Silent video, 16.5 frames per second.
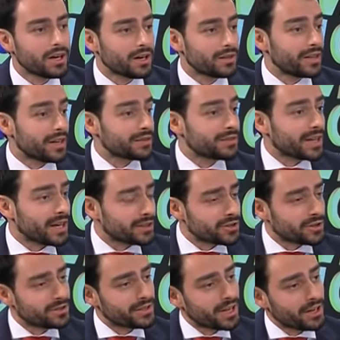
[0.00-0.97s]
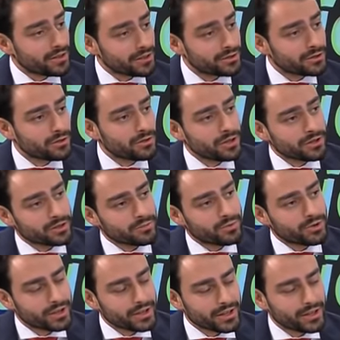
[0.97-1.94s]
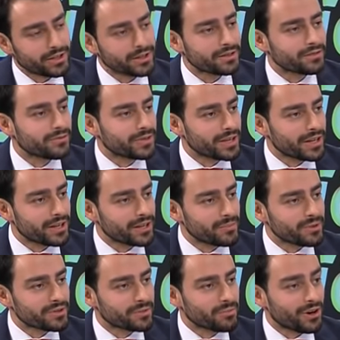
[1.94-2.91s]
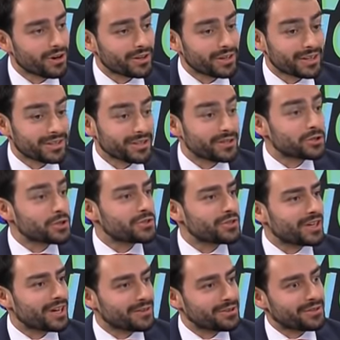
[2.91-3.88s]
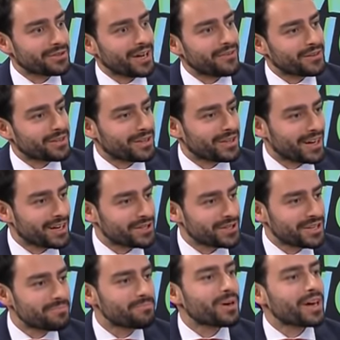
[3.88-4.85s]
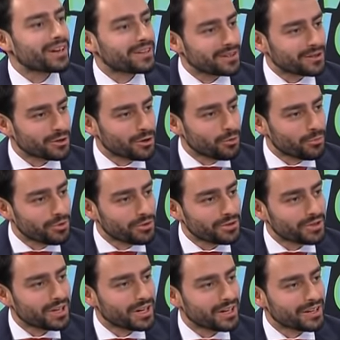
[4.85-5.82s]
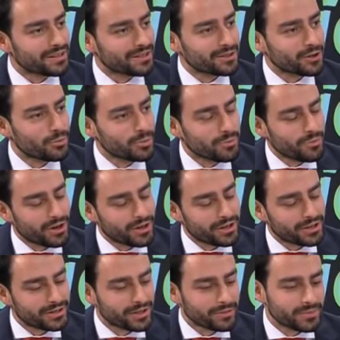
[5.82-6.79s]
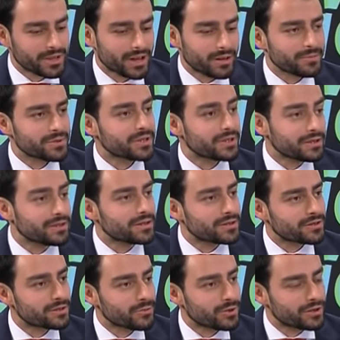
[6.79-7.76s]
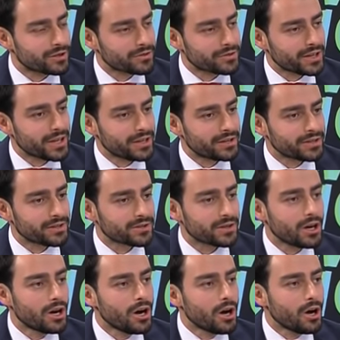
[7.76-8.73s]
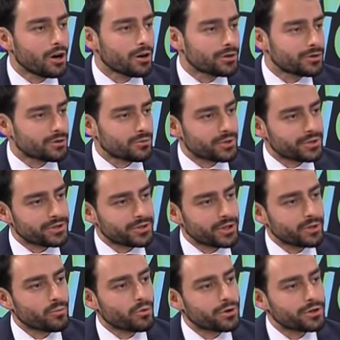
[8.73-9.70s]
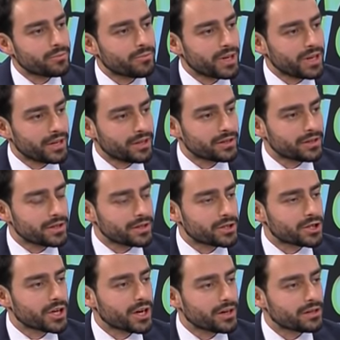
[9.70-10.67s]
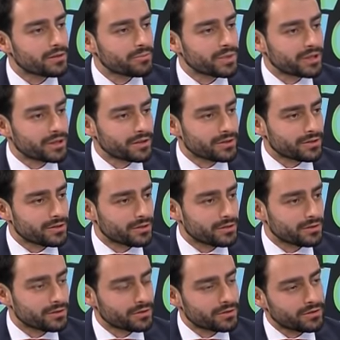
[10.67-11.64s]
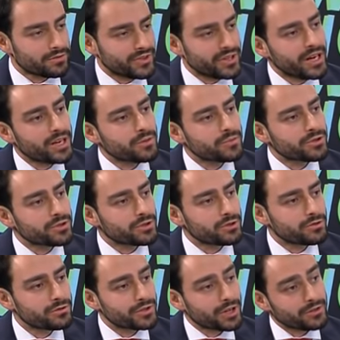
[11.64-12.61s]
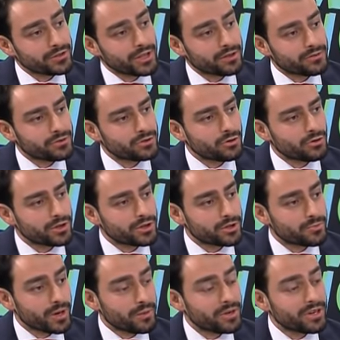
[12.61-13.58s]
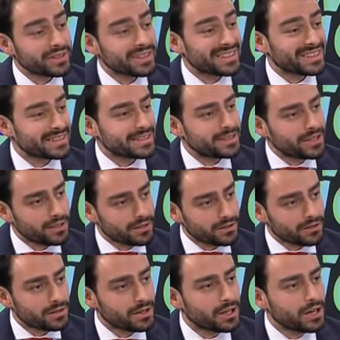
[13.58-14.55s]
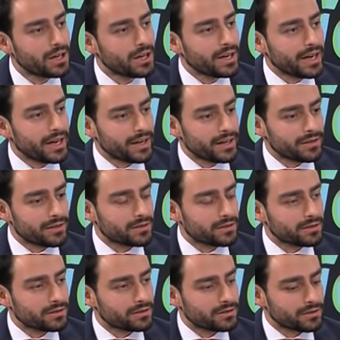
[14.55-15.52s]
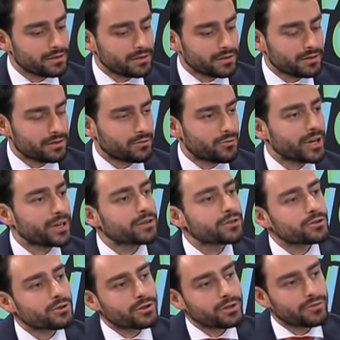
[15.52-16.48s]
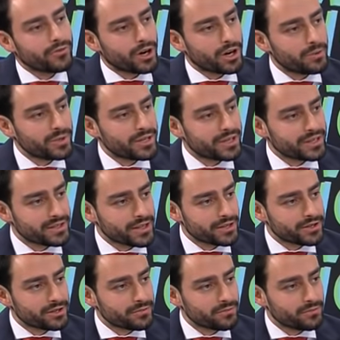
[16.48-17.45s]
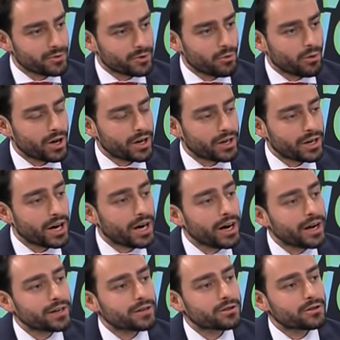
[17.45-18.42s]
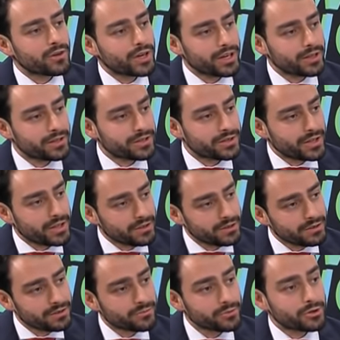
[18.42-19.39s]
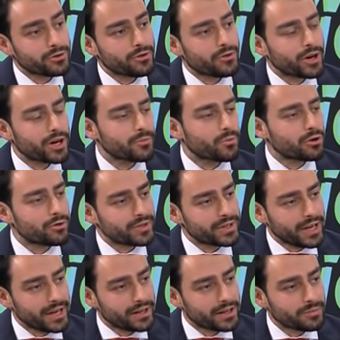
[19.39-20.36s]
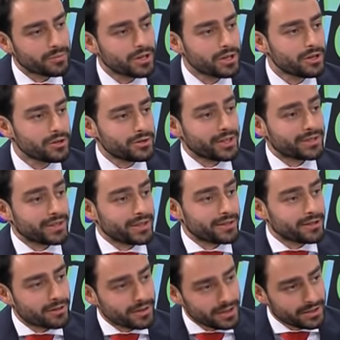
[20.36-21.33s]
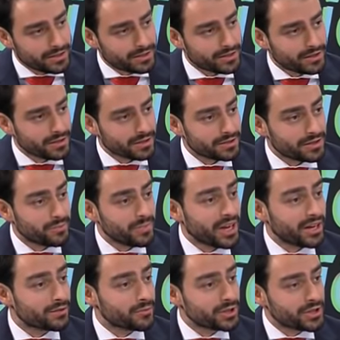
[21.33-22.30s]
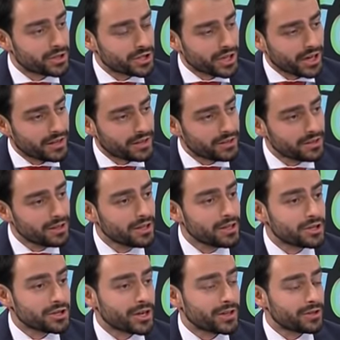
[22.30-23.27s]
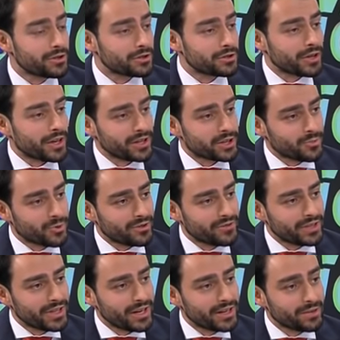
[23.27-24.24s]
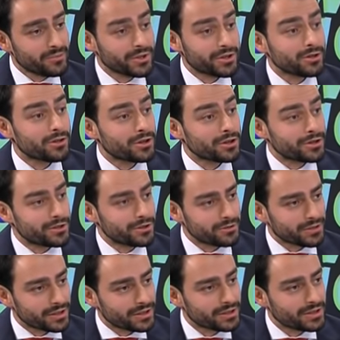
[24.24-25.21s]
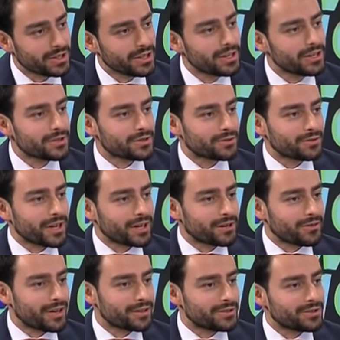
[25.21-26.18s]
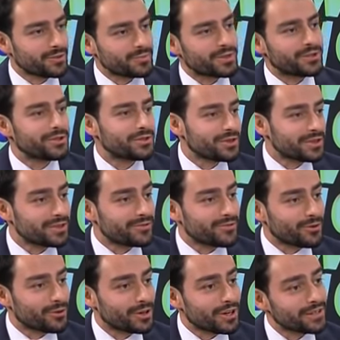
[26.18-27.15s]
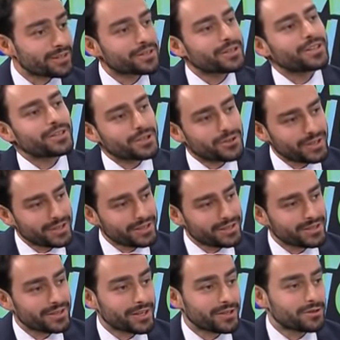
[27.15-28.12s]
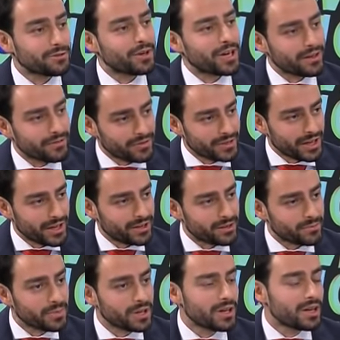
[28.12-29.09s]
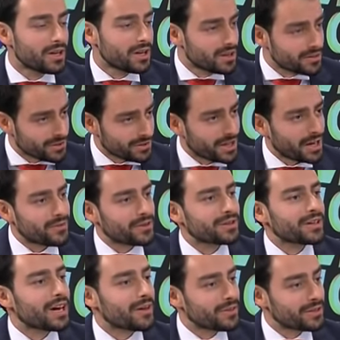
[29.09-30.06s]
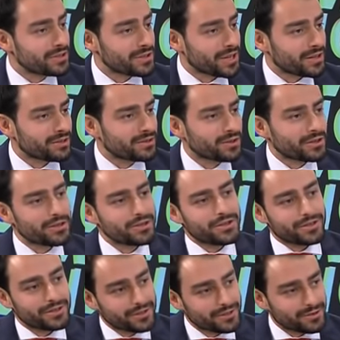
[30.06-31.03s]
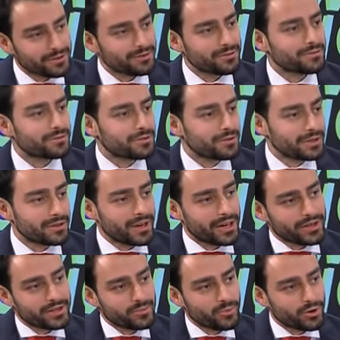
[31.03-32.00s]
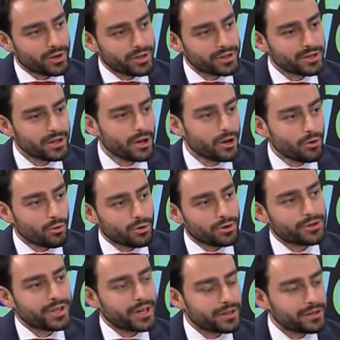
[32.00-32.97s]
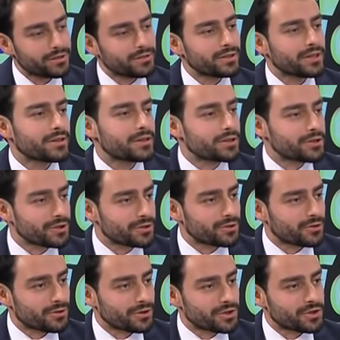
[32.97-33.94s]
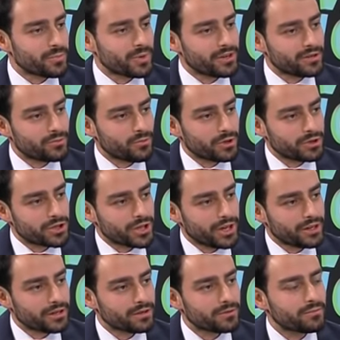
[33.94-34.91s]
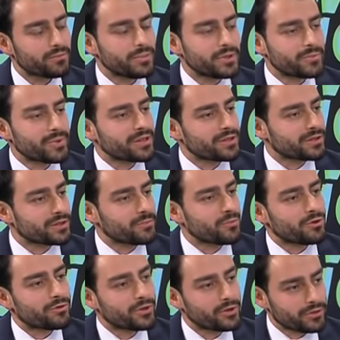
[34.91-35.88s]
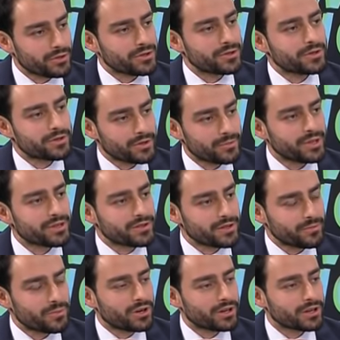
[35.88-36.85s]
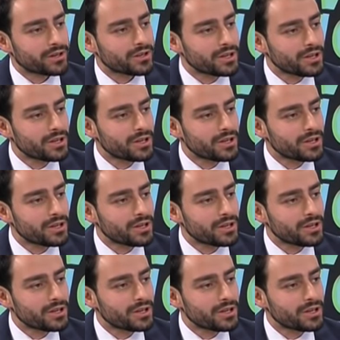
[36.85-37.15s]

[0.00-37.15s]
Now that that's shut down, it's no longer putting any vanadium on the market. It's interesting how South Africa can actually impact the global market sometimes, and this is one of those cases. Also, we're seeing more demand in China because the vanadium is used outside of storage primarily in steel. And the regulatory environment has actually required higher grade steels, which require more vanadium. So that's increased demand within China. China used to export vanadium, they no longer do it. So that creates an opportunity for other countries that do have vanadium, South Africa having the second largest, to either export it or to get into the energy storage space, while China is basically more focused on their domestic market.